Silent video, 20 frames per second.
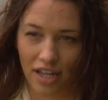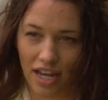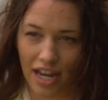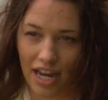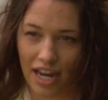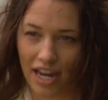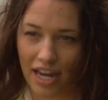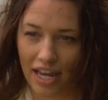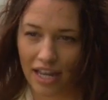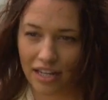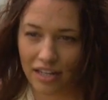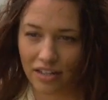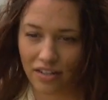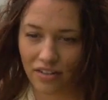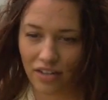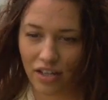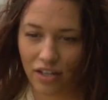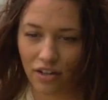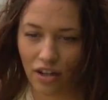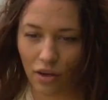
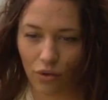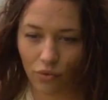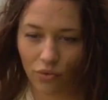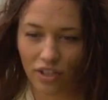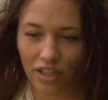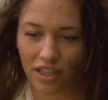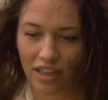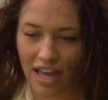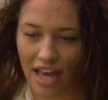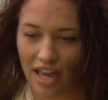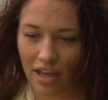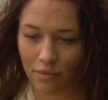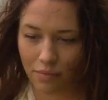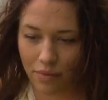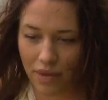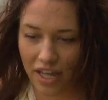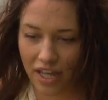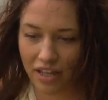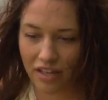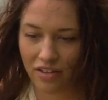And not only that,
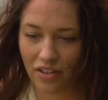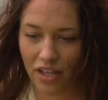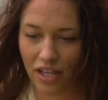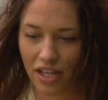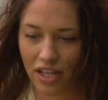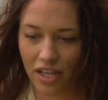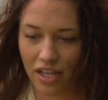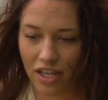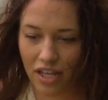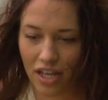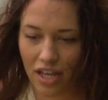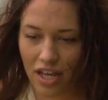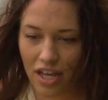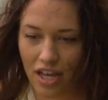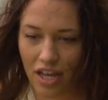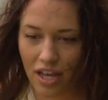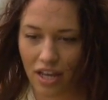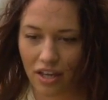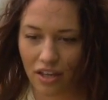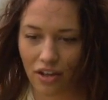but
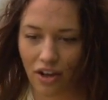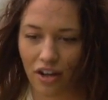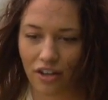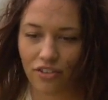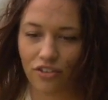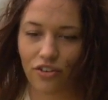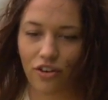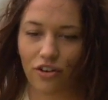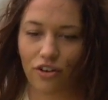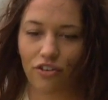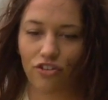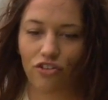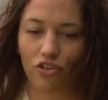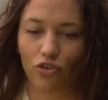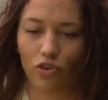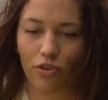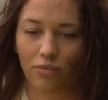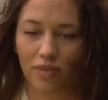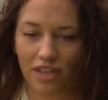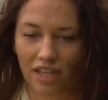God started
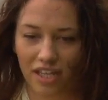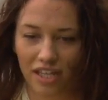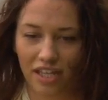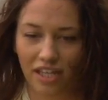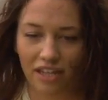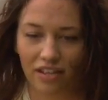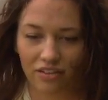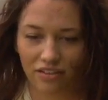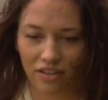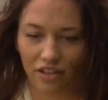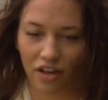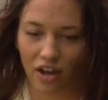showing me that He is the